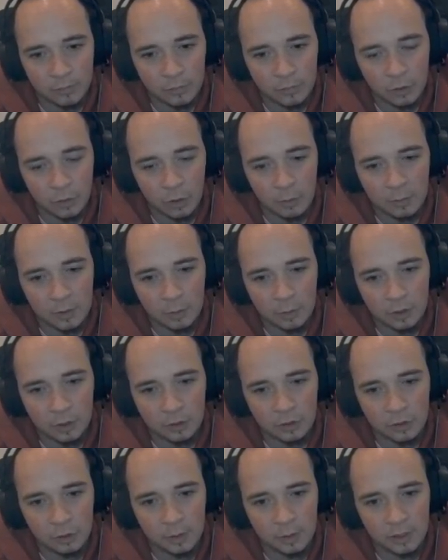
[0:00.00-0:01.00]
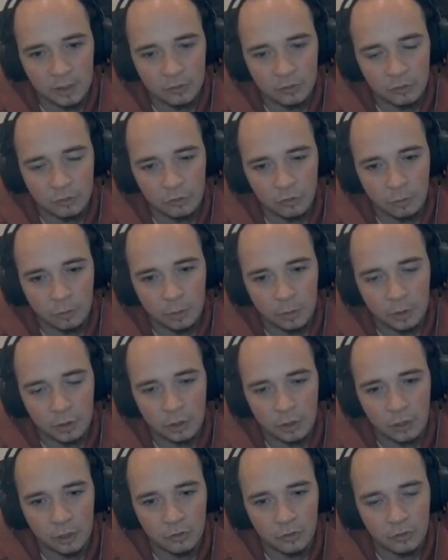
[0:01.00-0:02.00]
Normally what you do is you jump
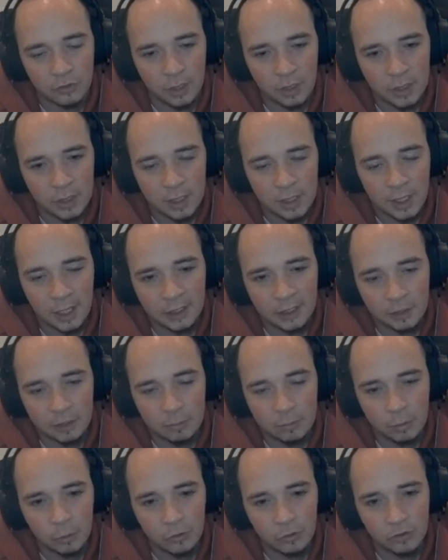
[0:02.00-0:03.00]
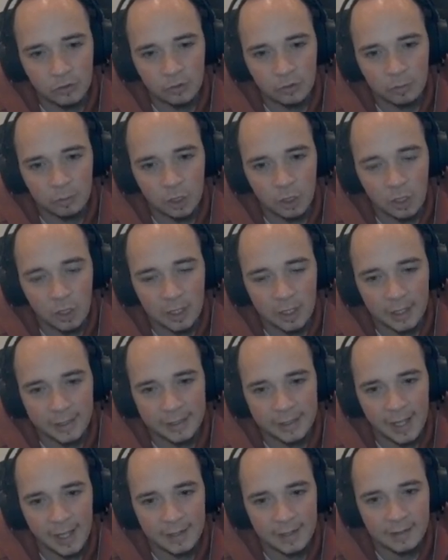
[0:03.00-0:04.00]
across and you'd push this block
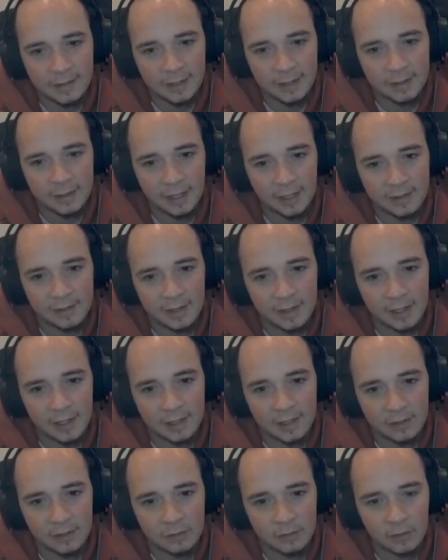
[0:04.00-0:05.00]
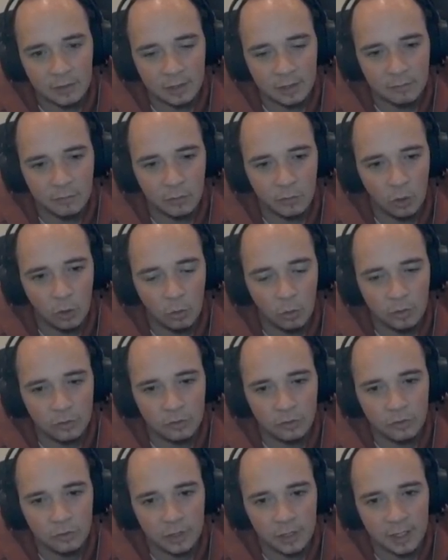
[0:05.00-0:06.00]
again in that direction, like
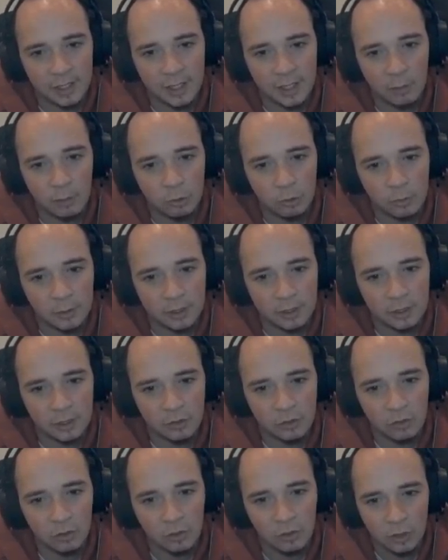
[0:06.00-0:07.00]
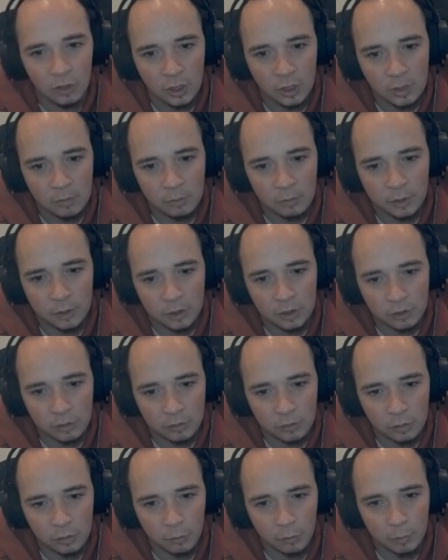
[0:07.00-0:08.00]
forwards, to get it out the way of the door. What you can
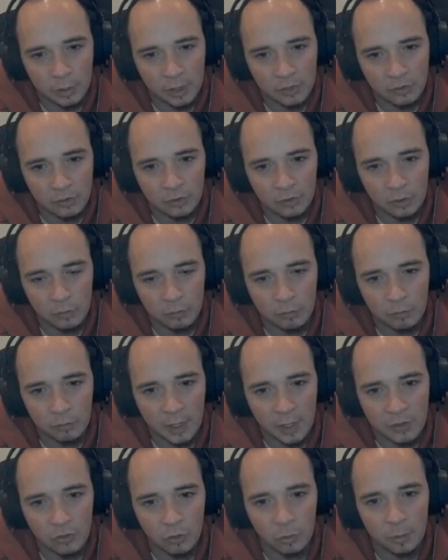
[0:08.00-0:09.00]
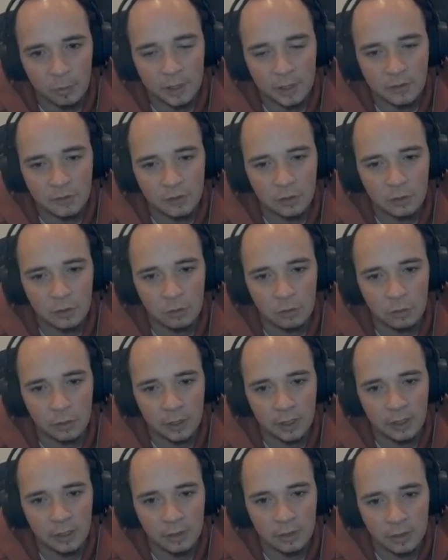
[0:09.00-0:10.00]
do though is press yourself right up against the
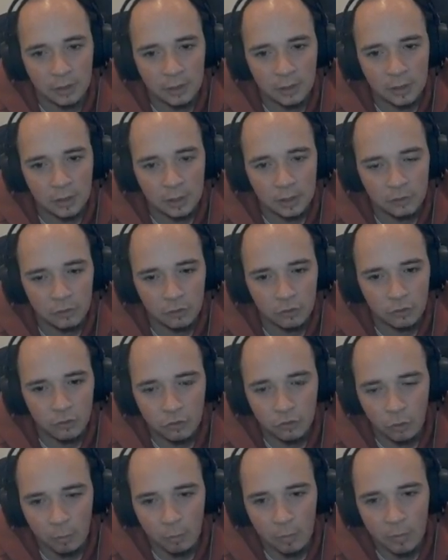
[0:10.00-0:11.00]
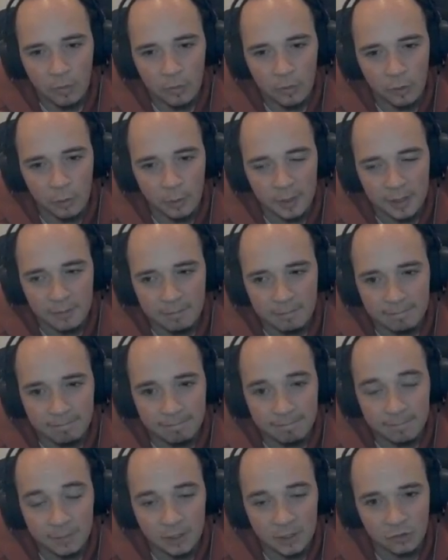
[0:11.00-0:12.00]
corner and just jump through it.
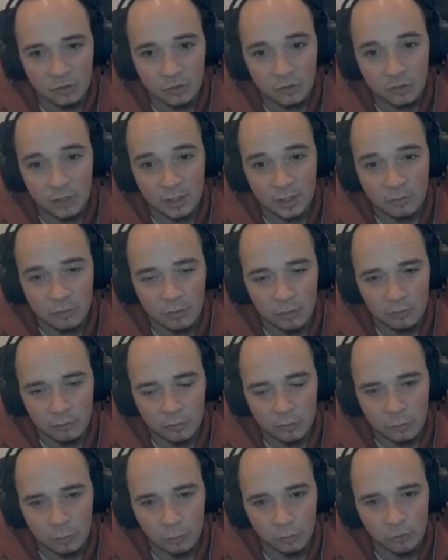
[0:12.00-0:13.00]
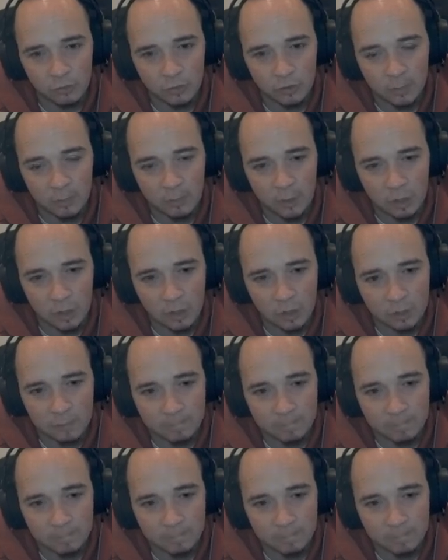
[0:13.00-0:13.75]
It just saves you having to push that block.